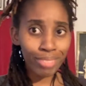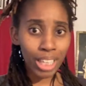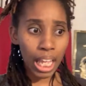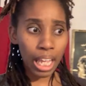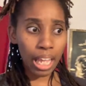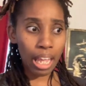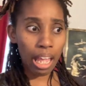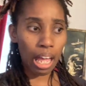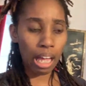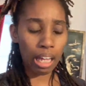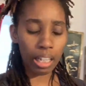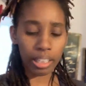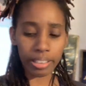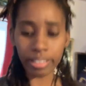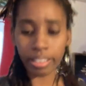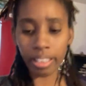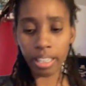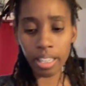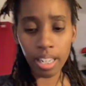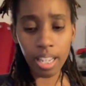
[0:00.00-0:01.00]
yeah.
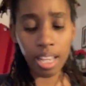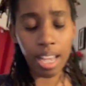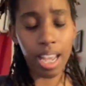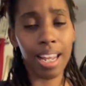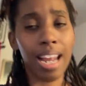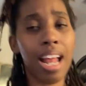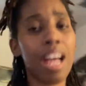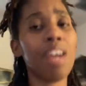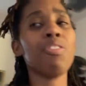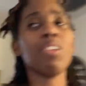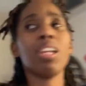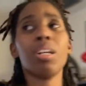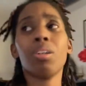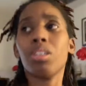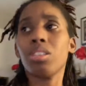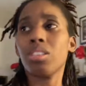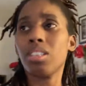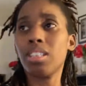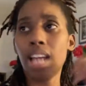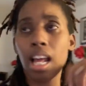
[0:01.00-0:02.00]
And I don't feel like
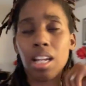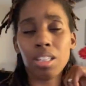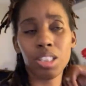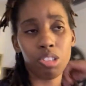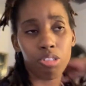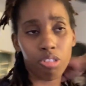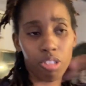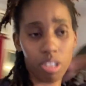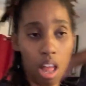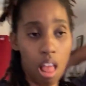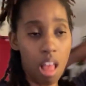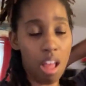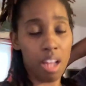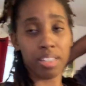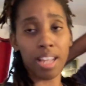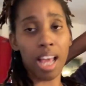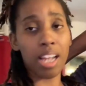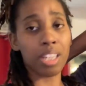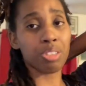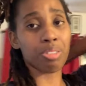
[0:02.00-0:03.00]
going to the Dollar Tree, uh,
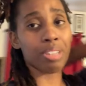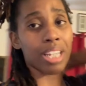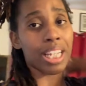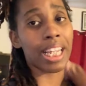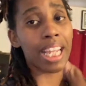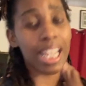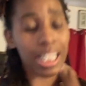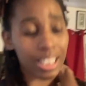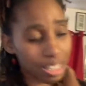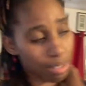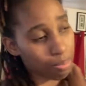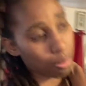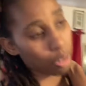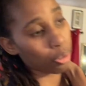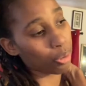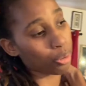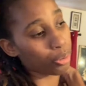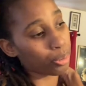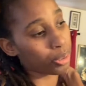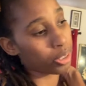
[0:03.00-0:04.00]
Dollar Tree and get some
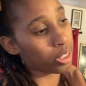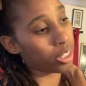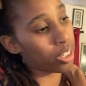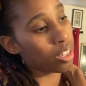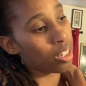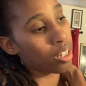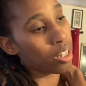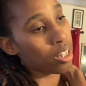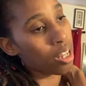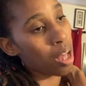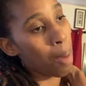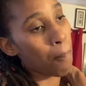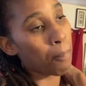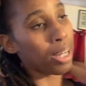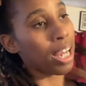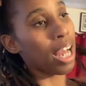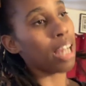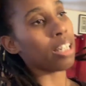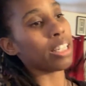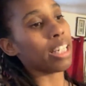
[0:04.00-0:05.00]
more.
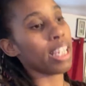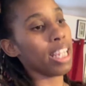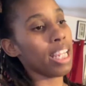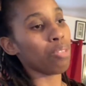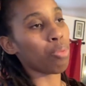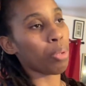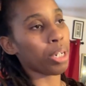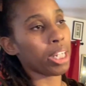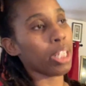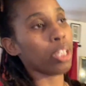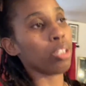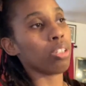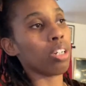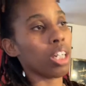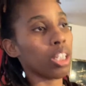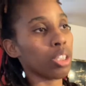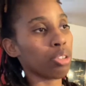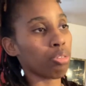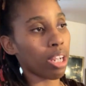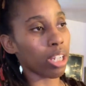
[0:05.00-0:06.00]
But the kids will eat,
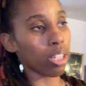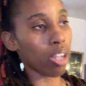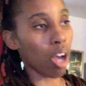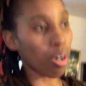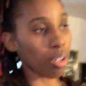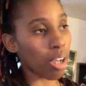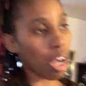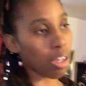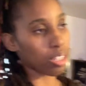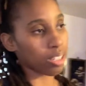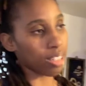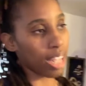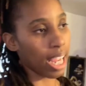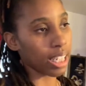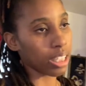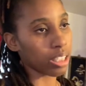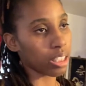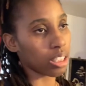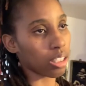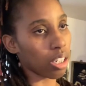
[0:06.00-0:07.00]
um, drink cocoa
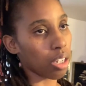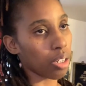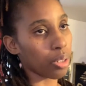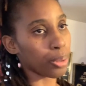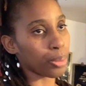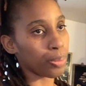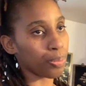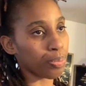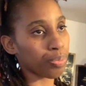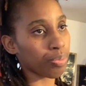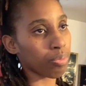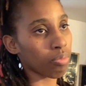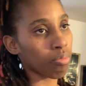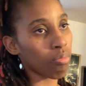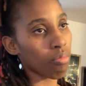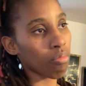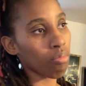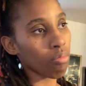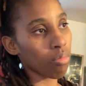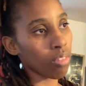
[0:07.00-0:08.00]
tonight, so
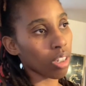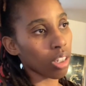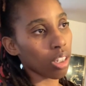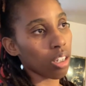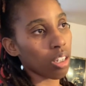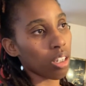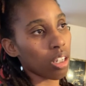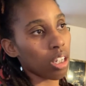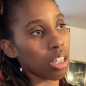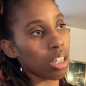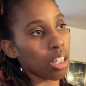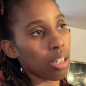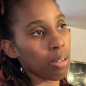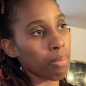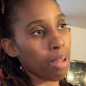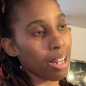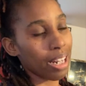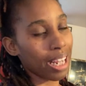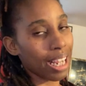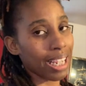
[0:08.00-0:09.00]

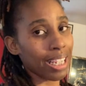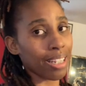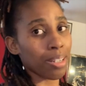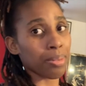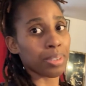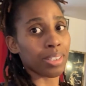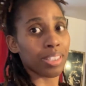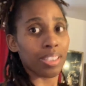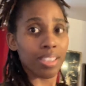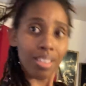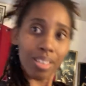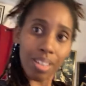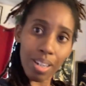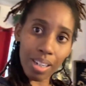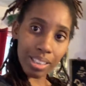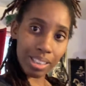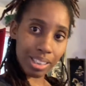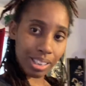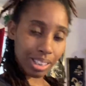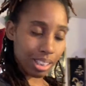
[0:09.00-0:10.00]
I gotta end up still
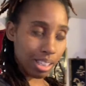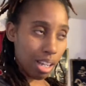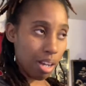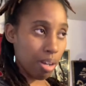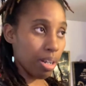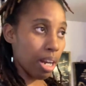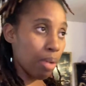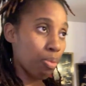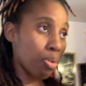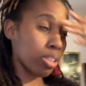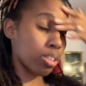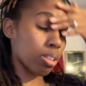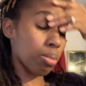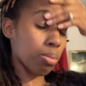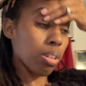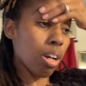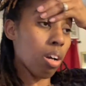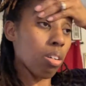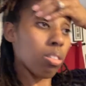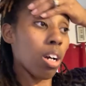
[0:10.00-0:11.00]
going to the store. They wanted
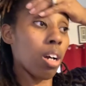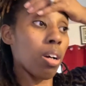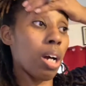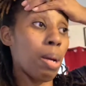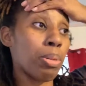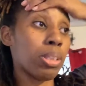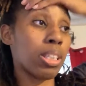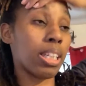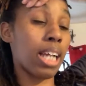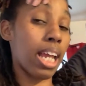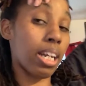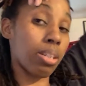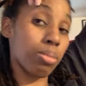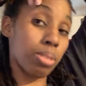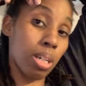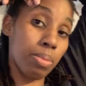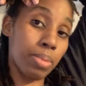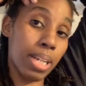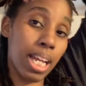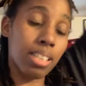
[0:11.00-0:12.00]
some cocoa. I put the game in
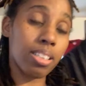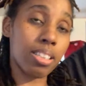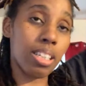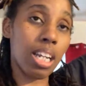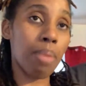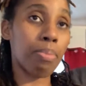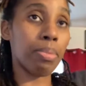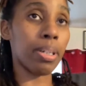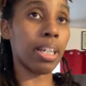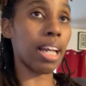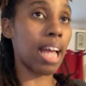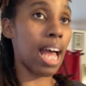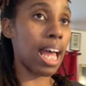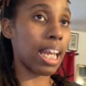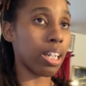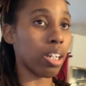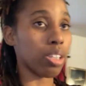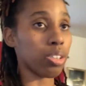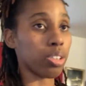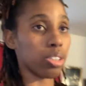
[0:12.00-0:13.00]
some yesterday, but I
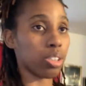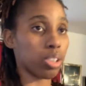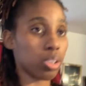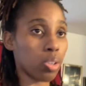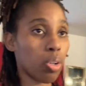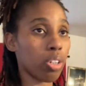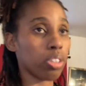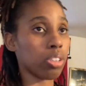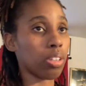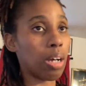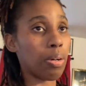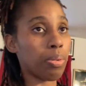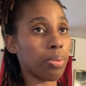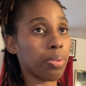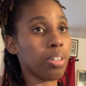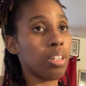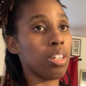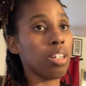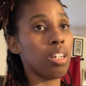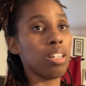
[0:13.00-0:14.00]
didn't go to the store, so
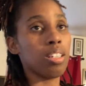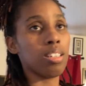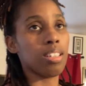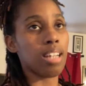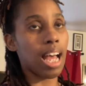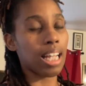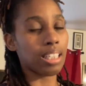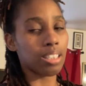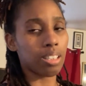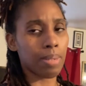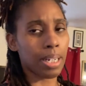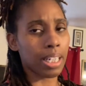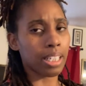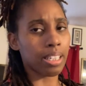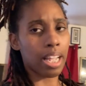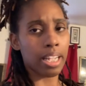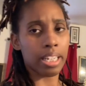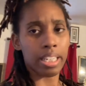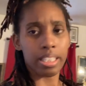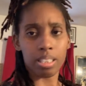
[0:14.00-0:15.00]
I told them
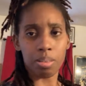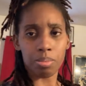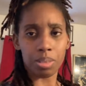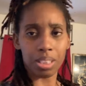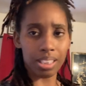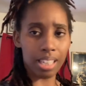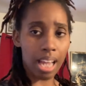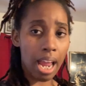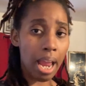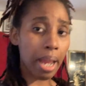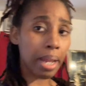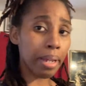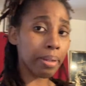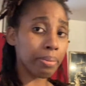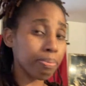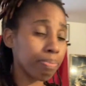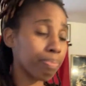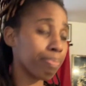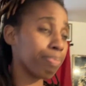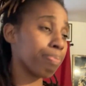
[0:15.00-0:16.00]
they get some today.